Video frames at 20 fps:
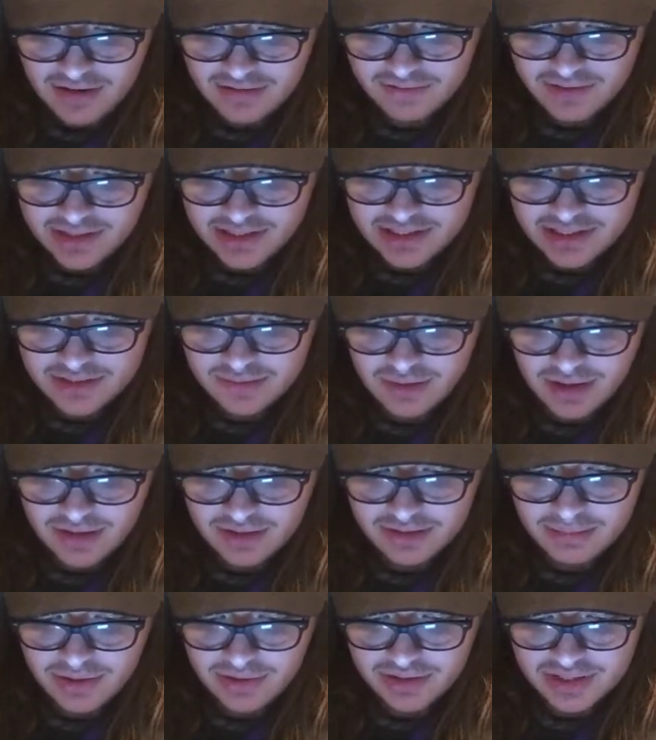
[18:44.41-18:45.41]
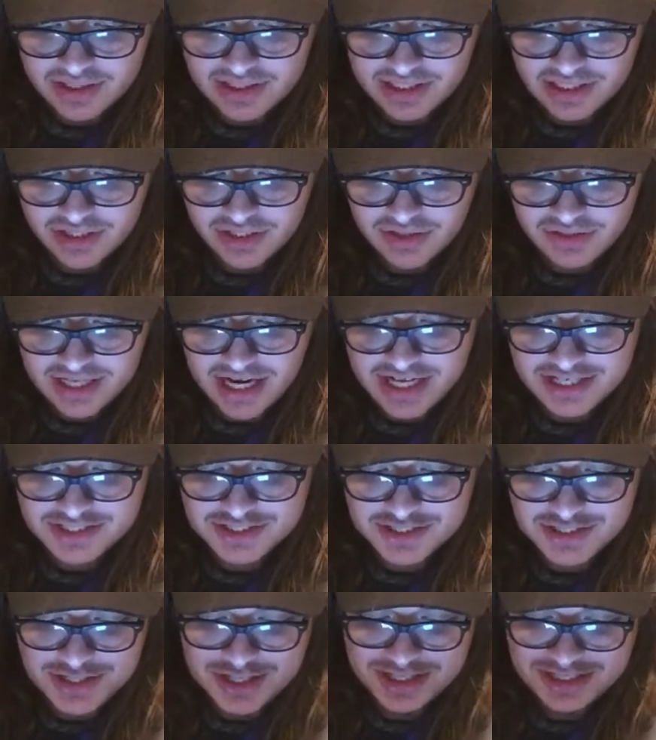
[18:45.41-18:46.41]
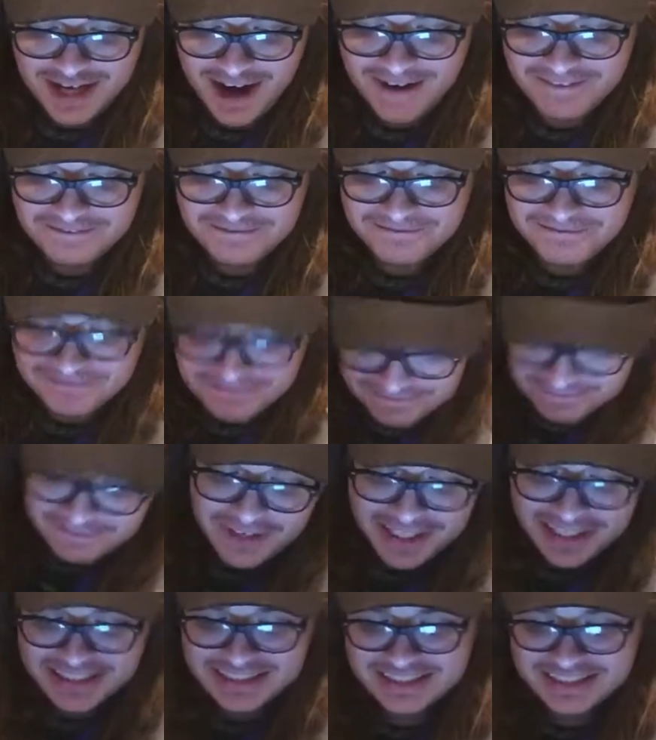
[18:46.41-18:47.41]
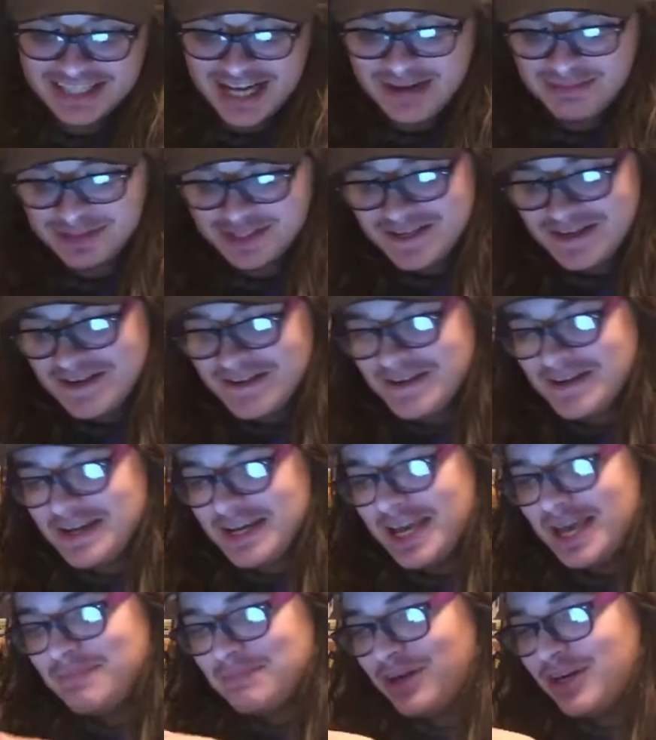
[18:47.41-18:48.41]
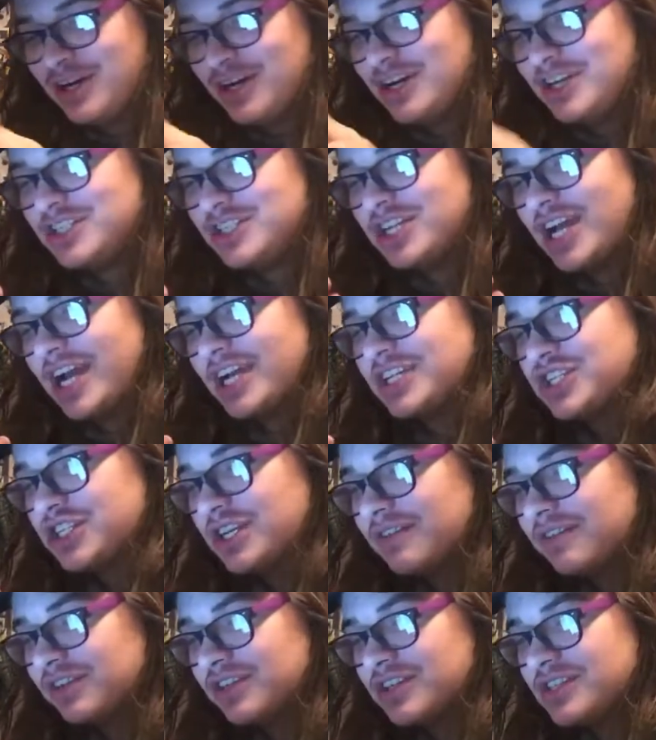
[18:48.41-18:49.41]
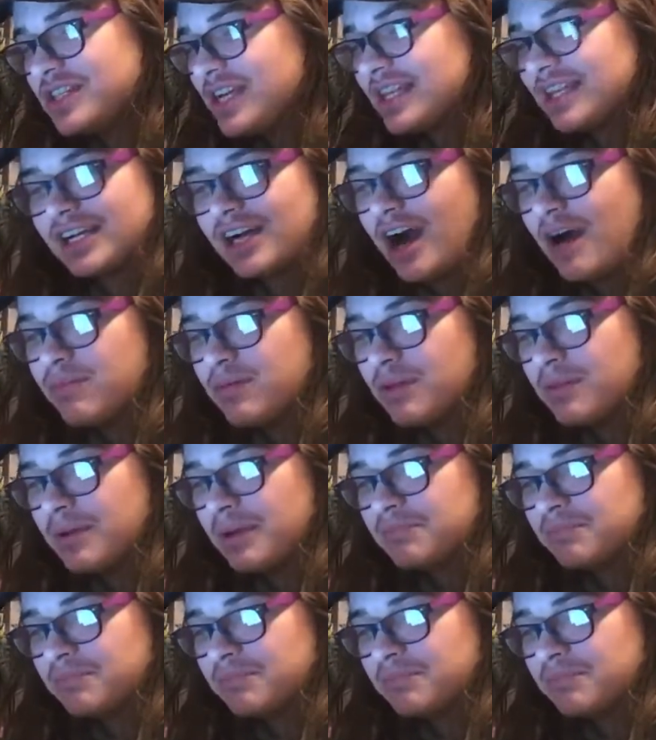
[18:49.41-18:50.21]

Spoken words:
Felix swallowed a moan in his ear. You taste good, god damn it. He purred. Jack shivers at the compliment.